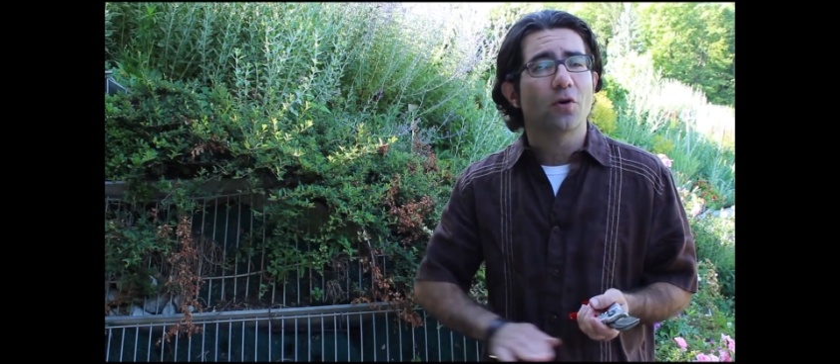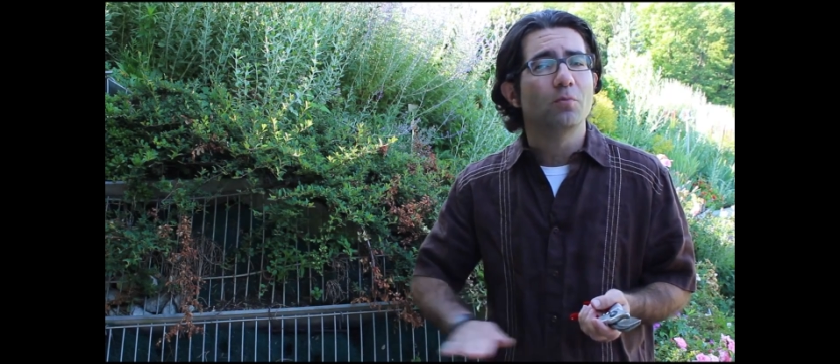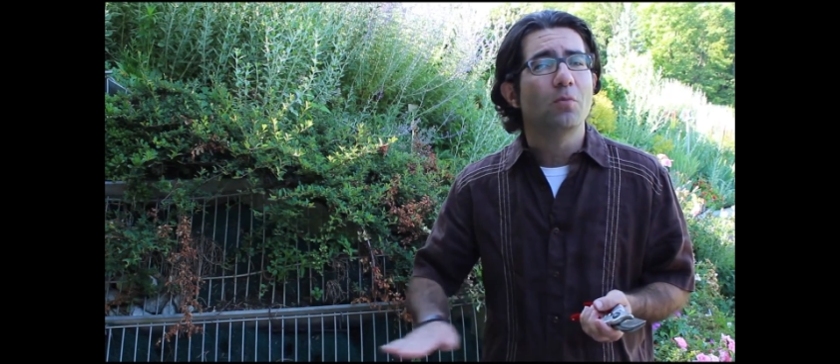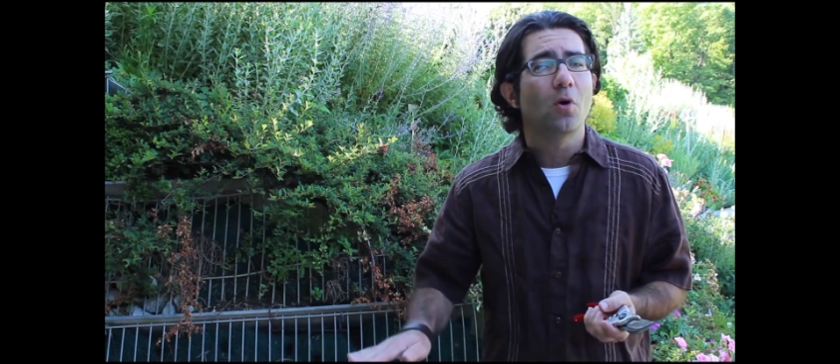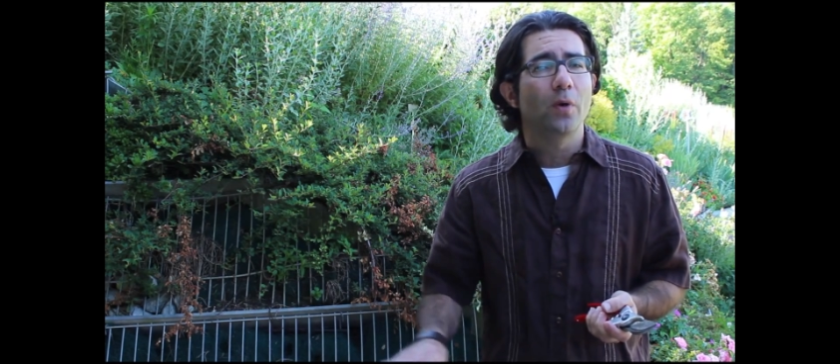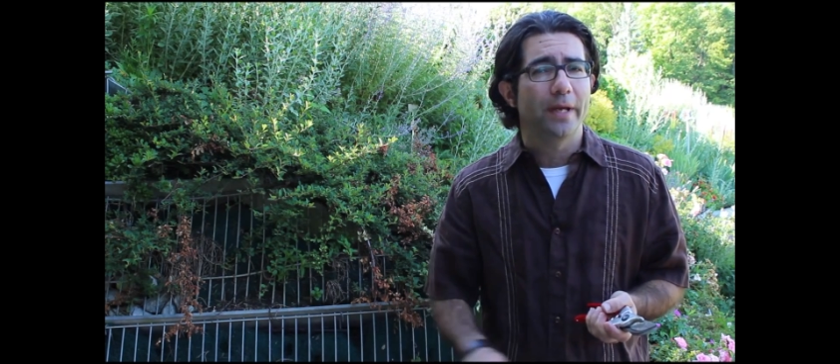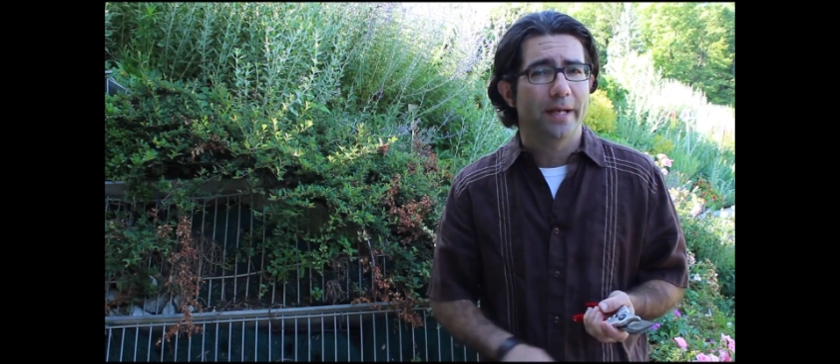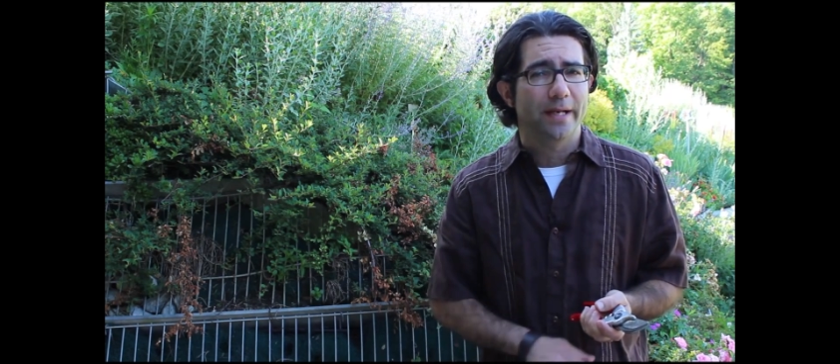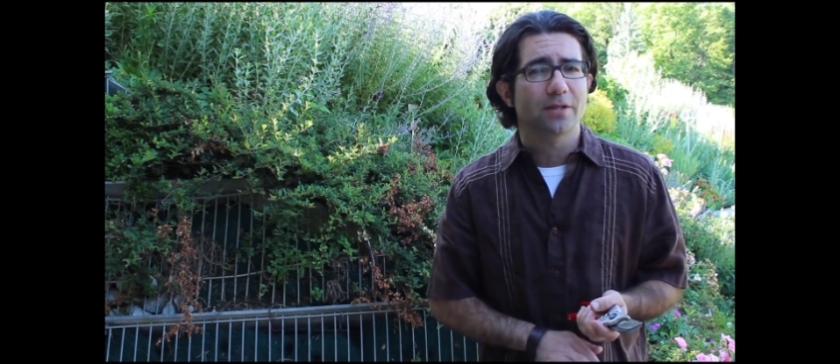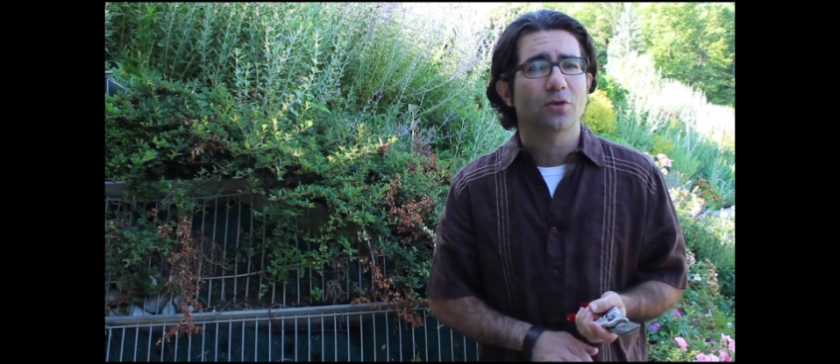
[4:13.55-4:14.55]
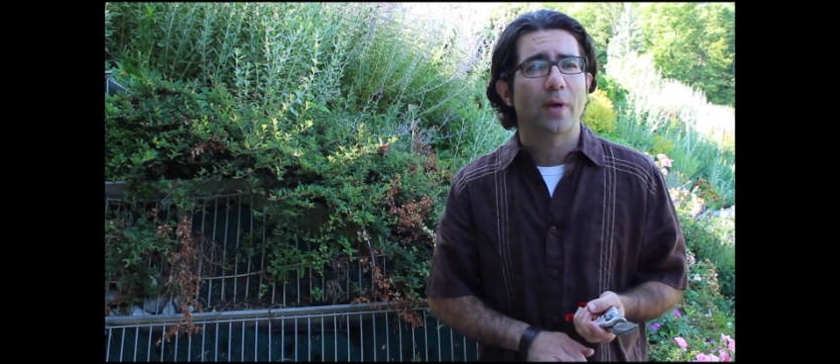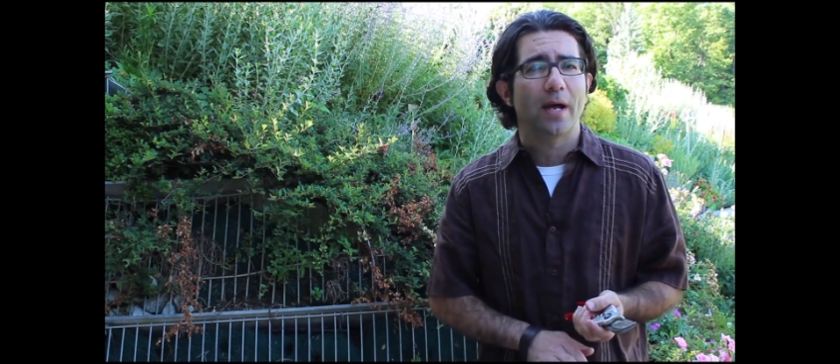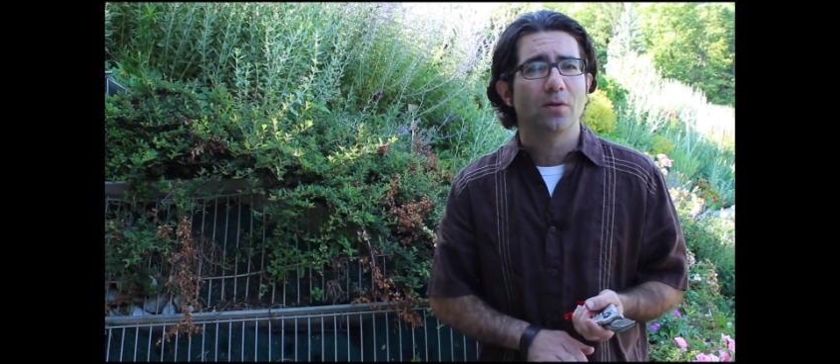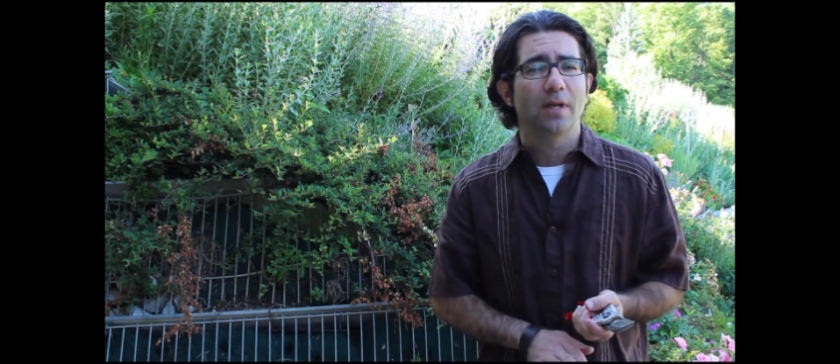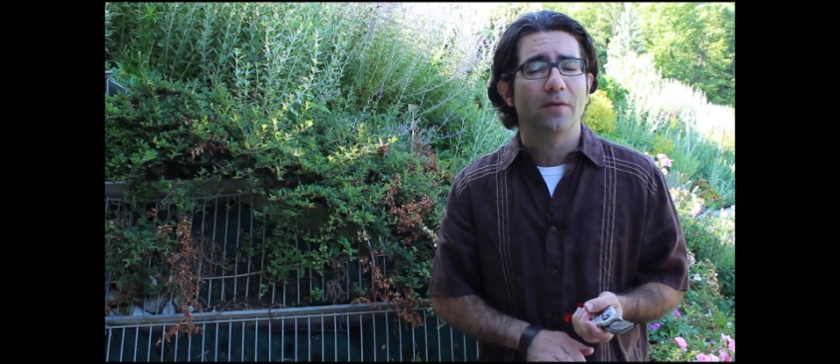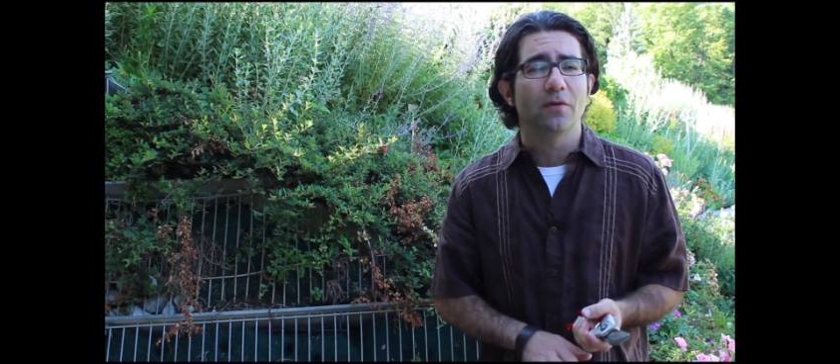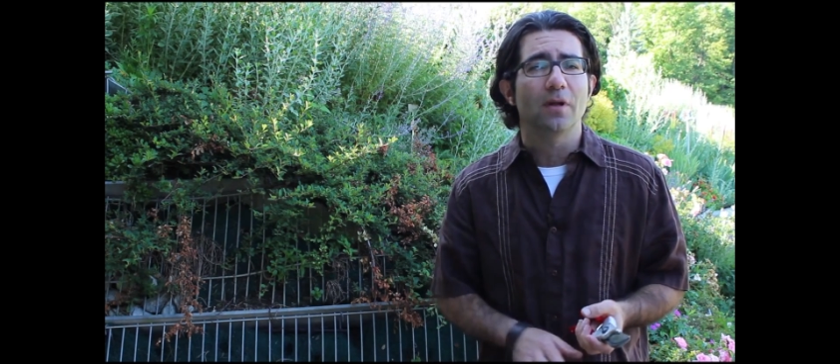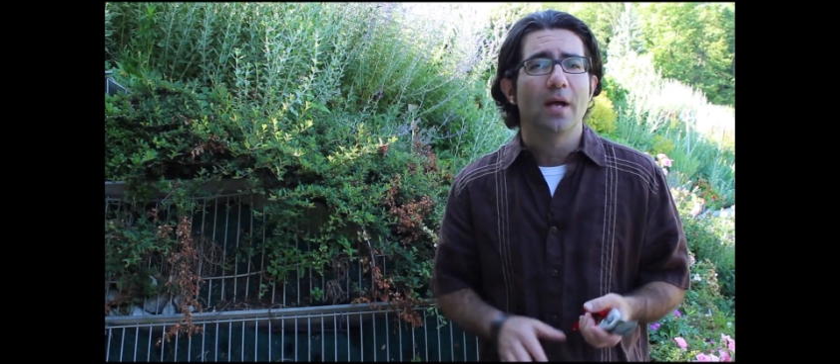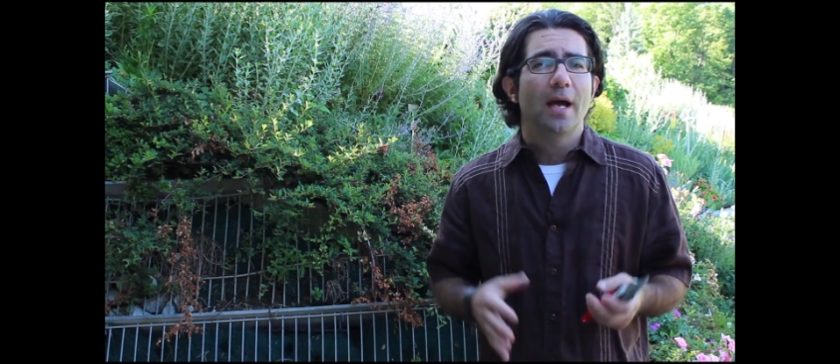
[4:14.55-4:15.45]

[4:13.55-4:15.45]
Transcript: or mowing it at the ground level.